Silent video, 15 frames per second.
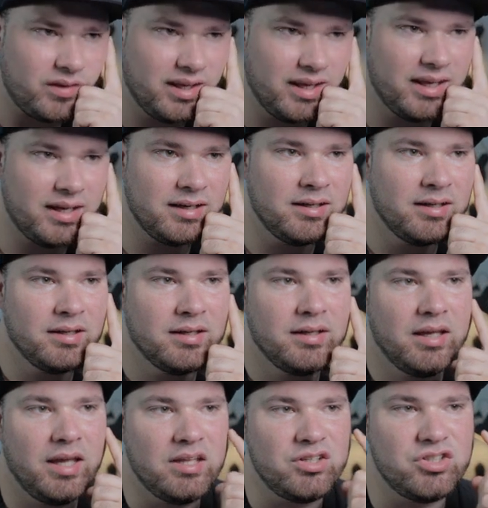And
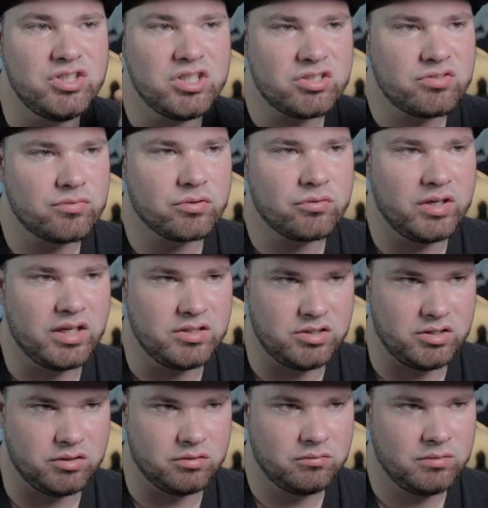it's just for
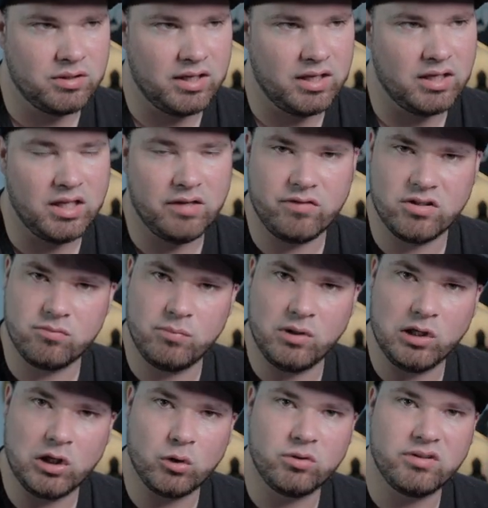ratio, and if it's
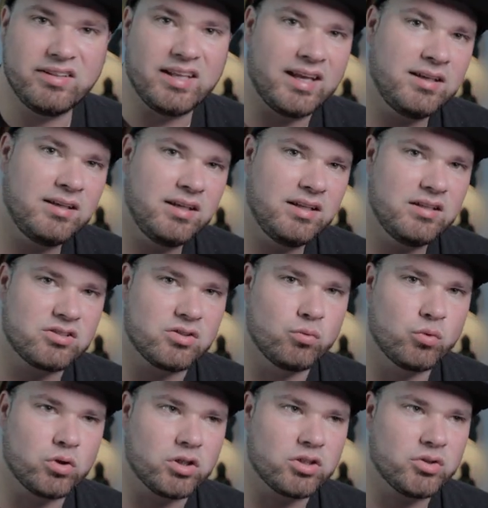below 10, it doesn't
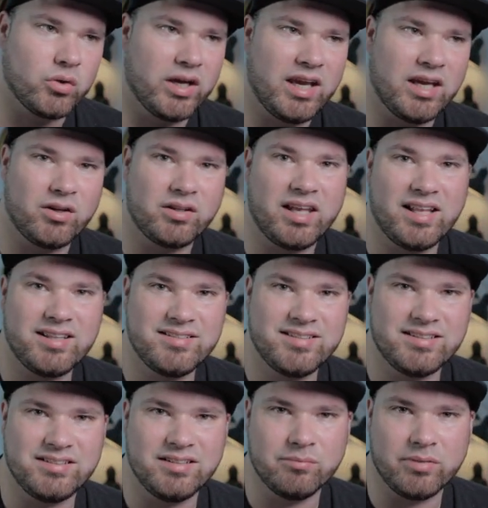work. So I cannot add
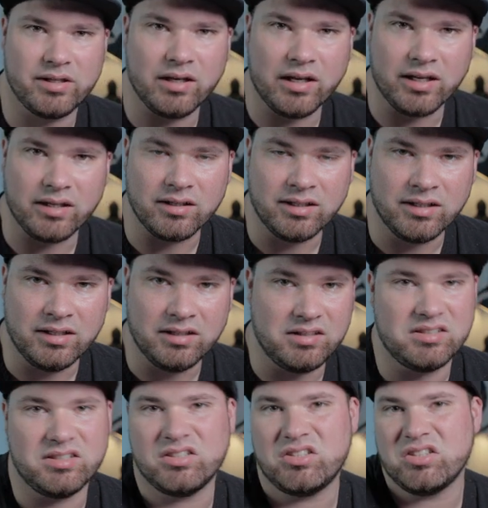16 by 9.
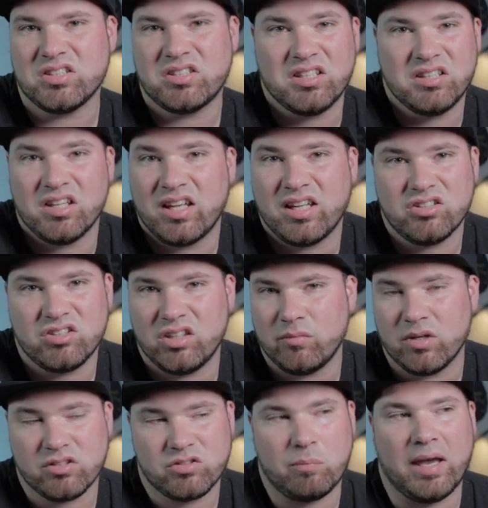This is just in the
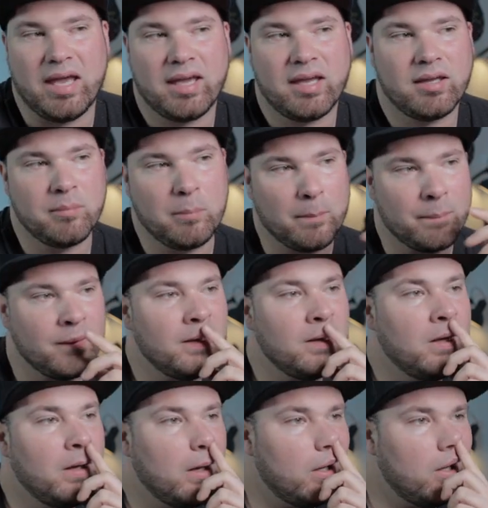HTML spec.
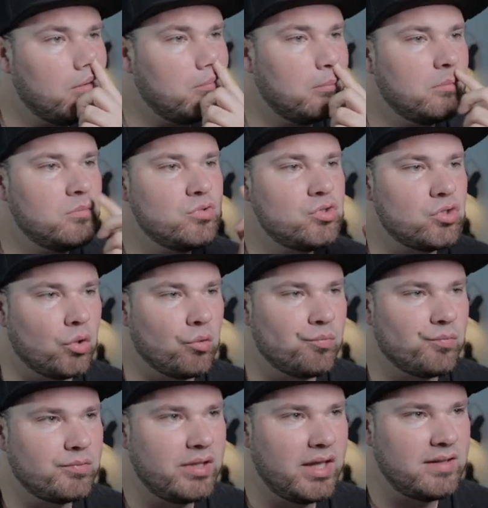
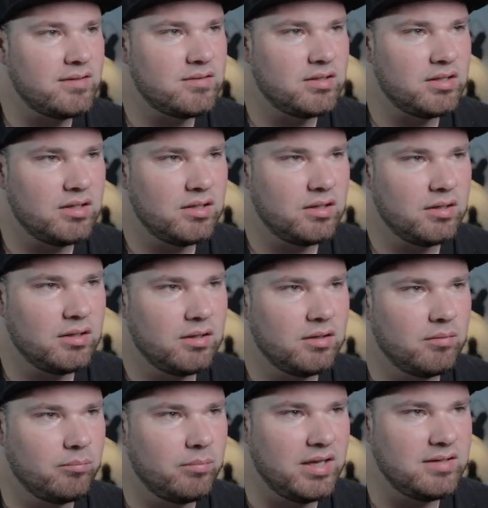So that's
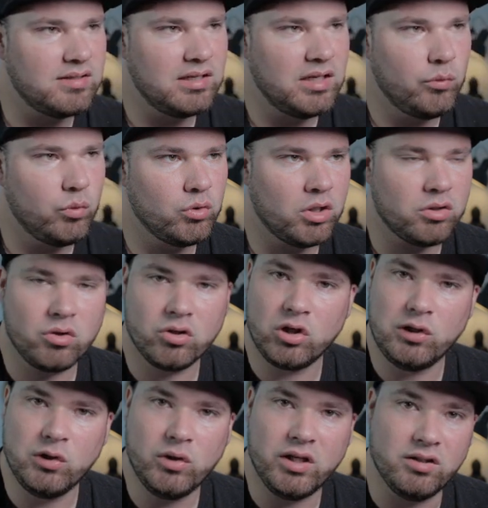basically, we're not going to
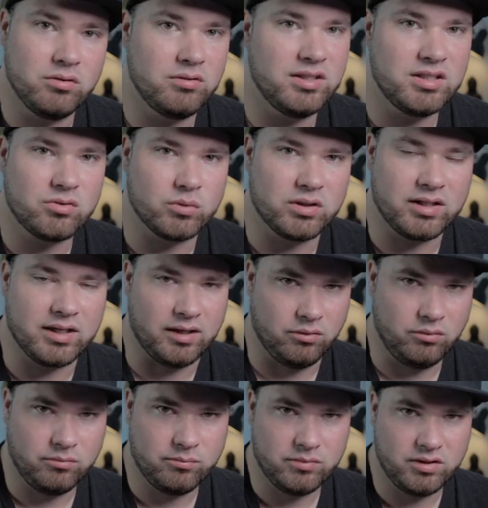look into this one
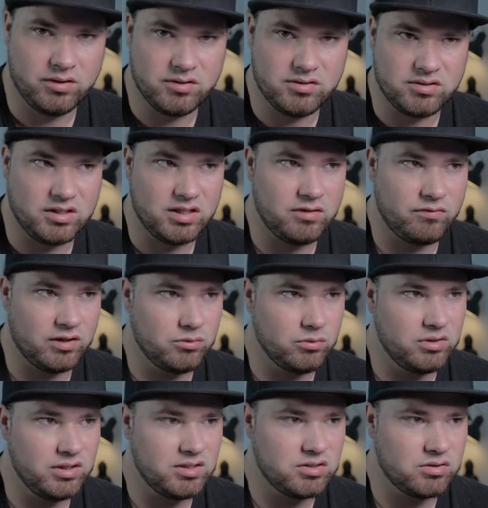now, because if I do
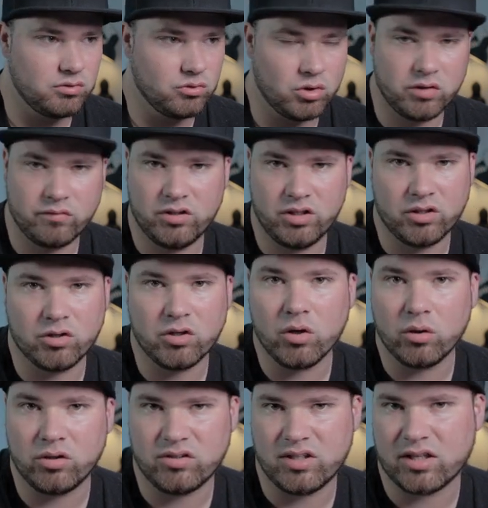this, none of the other
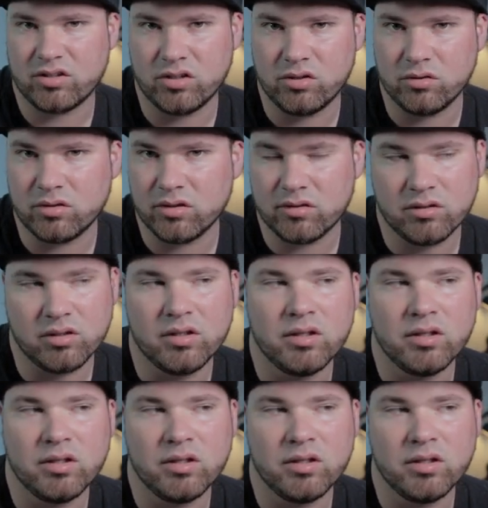code is executed.